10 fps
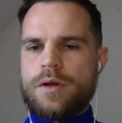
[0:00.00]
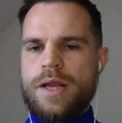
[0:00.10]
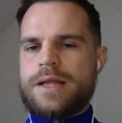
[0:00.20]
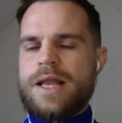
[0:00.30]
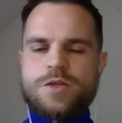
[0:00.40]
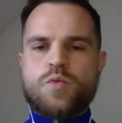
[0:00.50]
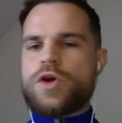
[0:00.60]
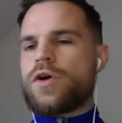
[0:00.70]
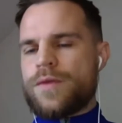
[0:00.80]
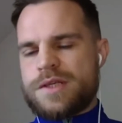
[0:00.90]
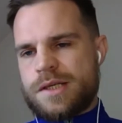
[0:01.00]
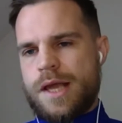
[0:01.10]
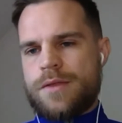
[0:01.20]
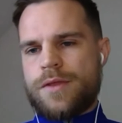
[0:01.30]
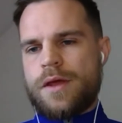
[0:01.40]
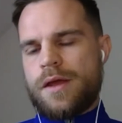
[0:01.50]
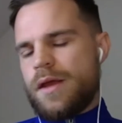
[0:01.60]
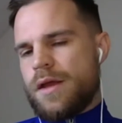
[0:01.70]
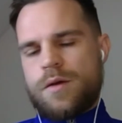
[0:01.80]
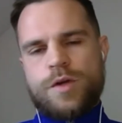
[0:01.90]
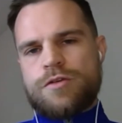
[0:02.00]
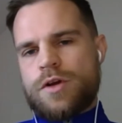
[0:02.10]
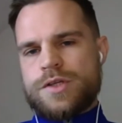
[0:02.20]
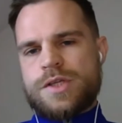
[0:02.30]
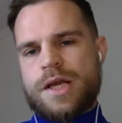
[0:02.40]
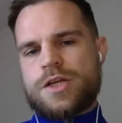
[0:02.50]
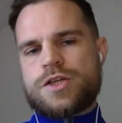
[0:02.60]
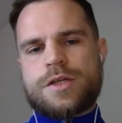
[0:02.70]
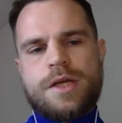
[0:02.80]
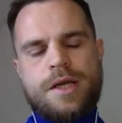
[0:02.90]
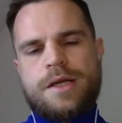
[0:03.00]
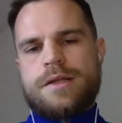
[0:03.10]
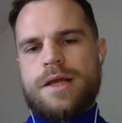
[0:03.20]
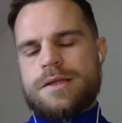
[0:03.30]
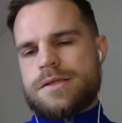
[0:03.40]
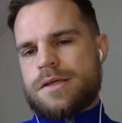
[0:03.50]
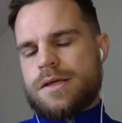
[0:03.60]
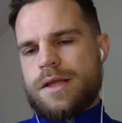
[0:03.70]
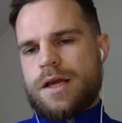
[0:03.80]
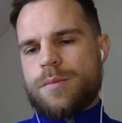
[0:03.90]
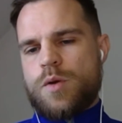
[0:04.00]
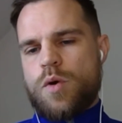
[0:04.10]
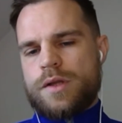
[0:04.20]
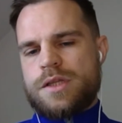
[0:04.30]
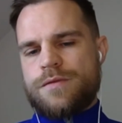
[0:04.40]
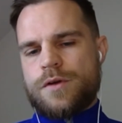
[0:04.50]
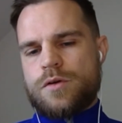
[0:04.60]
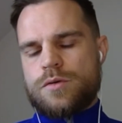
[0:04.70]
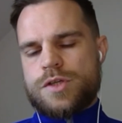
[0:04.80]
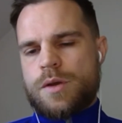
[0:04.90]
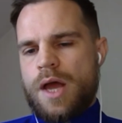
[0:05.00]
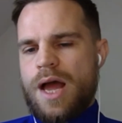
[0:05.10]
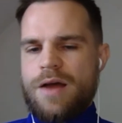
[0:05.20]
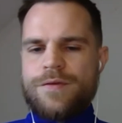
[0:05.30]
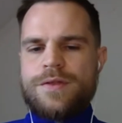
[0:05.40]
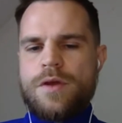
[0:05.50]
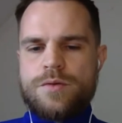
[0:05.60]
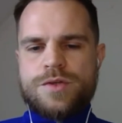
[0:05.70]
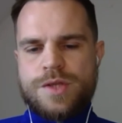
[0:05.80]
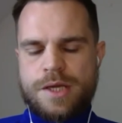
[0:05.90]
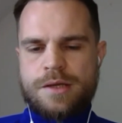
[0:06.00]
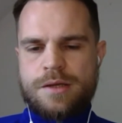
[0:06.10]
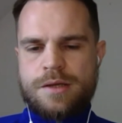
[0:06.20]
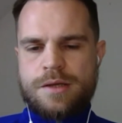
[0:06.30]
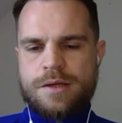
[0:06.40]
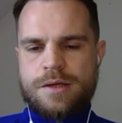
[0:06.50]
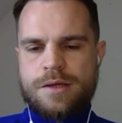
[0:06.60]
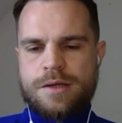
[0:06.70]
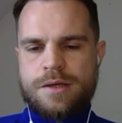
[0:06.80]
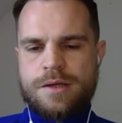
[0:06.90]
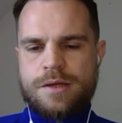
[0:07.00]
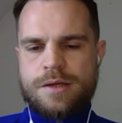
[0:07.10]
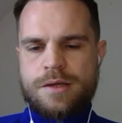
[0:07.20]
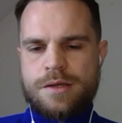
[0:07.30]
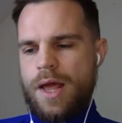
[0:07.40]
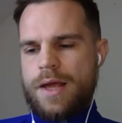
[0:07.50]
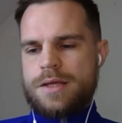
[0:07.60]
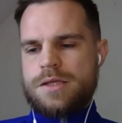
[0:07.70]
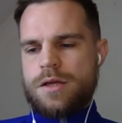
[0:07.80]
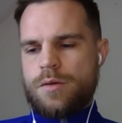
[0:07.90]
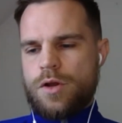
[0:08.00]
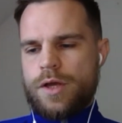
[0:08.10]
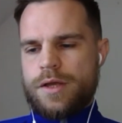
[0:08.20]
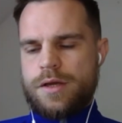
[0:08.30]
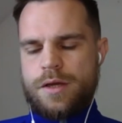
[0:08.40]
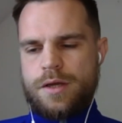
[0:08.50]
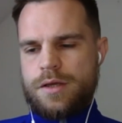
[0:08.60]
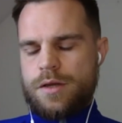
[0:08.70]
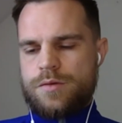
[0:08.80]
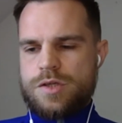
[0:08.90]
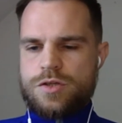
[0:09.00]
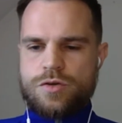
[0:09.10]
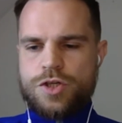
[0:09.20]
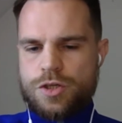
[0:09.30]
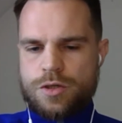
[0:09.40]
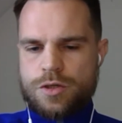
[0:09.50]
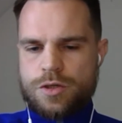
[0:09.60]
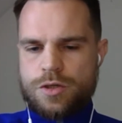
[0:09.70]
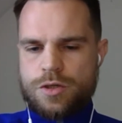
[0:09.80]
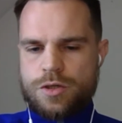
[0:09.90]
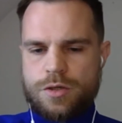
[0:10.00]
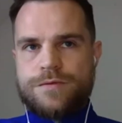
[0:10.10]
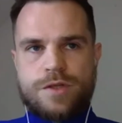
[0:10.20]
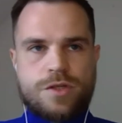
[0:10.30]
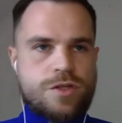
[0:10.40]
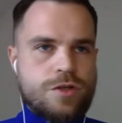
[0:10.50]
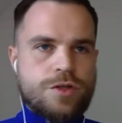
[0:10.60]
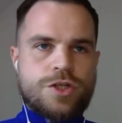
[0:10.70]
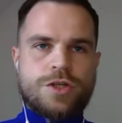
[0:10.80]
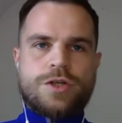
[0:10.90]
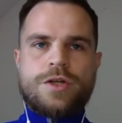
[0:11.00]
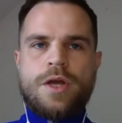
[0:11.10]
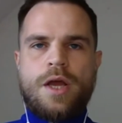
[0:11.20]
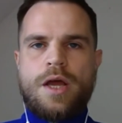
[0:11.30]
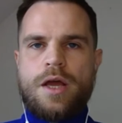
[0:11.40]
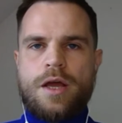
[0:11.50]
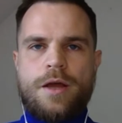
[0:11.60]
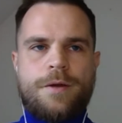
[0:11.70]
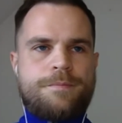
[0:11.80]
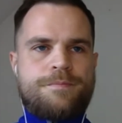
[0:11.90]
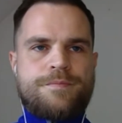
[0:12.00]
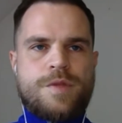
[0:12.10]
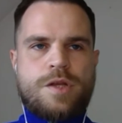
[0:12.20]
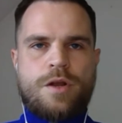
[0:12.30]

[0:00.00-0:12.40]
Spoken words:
Let's work on this together. When you're in isolation, that can be quite difficult. So having those things, having things in place, like discussion areas of discussion, using